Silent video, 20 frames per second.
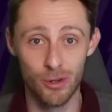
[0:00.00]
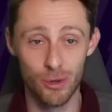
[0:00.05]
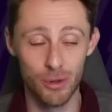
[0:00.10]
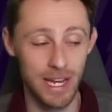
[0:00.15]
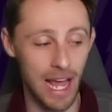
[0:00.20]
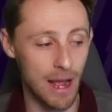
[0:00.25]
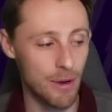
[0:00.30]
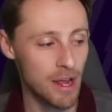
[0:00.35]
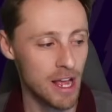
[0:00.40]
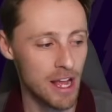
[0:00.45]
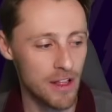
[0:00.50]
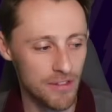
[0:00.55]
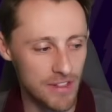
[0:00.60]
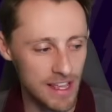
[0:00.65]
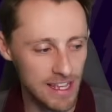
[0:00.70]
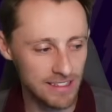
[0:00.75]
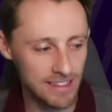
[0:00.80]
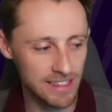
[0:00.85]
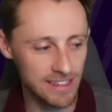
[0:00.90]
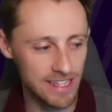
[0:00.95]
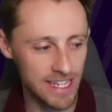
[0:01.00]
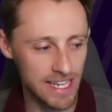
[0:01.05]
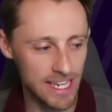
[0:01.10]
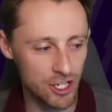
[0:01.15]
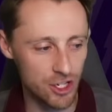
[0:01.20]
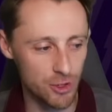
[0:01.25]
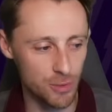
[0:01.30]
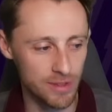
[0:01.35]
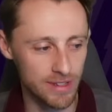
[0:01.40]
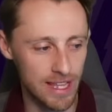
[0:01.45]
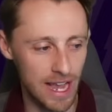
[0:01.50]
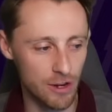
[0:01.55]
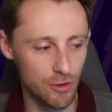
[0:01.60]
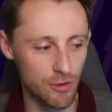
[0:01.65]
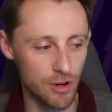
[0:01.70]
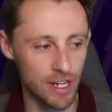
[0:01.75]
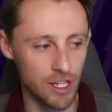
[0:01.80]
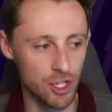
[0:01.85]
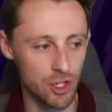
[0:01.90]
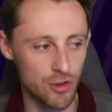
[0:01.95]
Now, this is the issue with
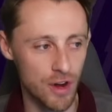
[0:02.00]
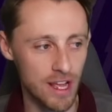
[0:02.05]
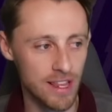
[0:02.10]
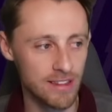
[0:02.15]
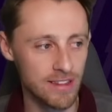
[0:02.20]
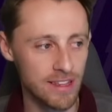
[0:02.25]
downgrading Trent,